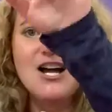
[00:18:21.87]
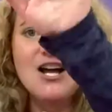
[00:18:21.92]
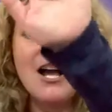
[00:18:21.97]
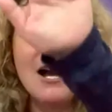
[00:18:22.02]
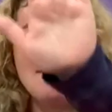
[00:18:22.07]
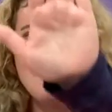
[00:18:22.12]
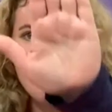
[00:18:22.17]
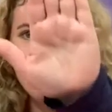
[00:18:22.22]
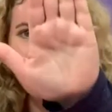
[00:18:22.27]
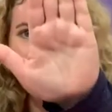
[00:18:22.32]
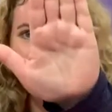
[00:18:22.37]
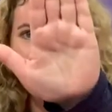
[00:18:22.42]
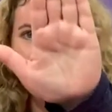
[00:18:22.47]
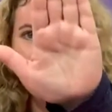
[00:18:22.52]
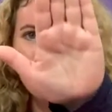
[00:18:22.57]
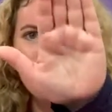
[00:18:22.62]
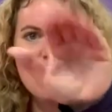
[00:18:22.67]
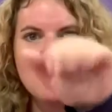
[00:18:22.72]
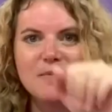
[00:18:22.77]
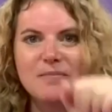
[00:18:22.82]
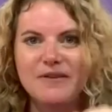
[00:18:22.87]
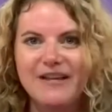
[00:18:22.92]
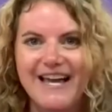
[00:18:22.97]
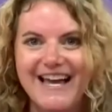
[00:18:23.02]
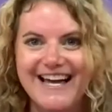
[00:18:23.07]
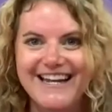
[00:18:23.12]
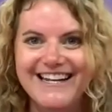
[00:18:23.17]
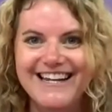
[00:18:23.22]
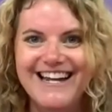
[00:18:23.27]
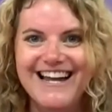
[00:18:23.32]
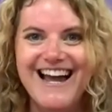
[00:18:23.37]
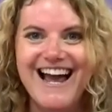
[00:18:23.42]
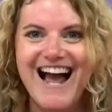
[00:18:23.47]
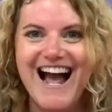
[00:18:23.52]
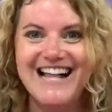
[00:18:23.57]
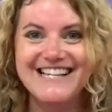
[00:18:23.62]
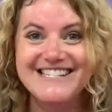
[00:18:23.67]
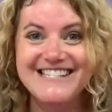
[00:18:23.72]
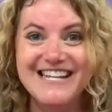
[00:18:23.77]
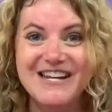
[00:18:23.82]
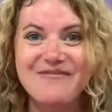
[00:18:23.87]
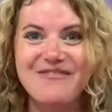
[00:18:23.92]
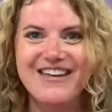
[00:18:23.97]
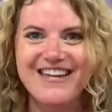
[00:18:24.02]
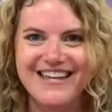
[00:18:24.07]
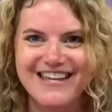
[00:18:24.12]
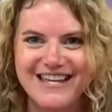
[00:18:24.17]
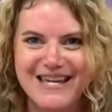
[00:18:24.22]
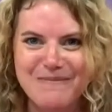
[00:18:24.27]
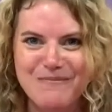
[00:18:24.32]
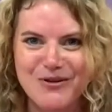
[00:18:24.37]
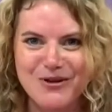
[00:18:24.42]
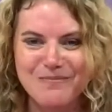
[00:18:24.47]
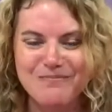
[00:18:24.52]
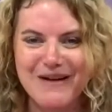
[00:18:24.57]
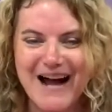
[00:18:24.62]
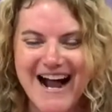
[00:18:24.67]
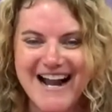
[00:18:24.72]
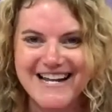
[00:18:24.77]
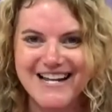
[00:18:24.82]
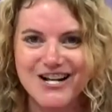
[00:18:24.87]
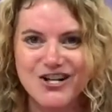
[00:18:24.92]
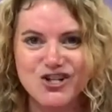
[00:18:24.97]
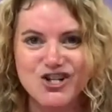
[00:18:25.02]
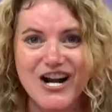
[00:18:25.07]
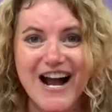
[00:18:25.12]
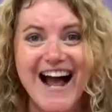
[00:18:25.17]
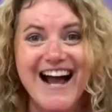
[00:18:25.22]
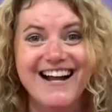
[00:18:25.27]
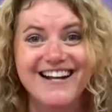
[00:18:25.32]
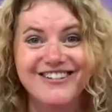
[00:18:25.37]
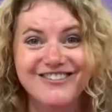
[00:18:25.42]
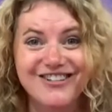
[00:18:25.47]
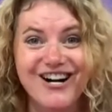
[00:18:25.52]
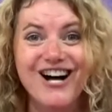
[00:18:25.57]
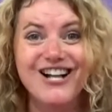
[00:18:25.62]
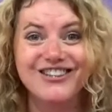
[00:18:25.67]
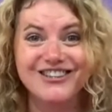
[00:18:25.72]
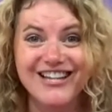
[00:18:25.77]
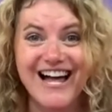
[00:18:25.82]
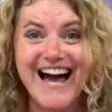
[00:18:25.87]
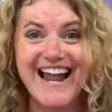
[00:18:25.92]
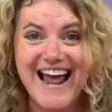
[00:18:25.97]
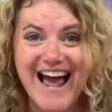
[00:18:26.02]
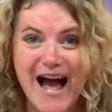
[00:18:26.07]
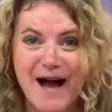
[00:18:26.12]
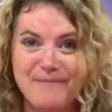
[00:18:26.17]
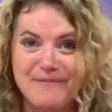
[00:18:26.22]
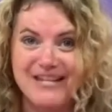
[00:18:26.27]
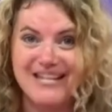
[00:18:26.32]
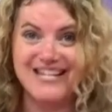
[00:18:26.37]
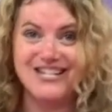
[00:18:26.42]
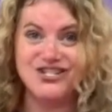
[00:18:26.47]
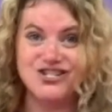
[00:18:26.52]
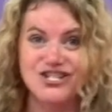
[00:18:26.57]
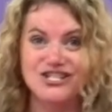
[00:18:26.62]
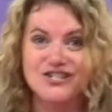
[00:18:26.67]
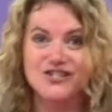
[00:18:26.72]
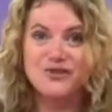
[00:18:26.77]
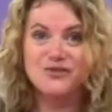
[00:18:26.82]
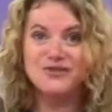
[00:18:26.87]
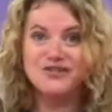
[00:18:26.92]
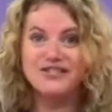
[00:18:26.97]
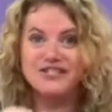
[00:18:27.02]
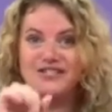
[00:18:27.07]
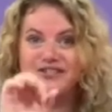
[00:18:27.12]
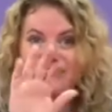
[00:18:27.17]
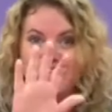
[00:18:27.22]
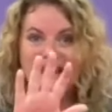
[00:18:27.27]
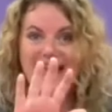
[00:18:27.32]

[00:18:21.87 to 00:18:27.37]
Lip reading: come up with a motor plan, and see if they can keep their body on track. A lot happening in just those little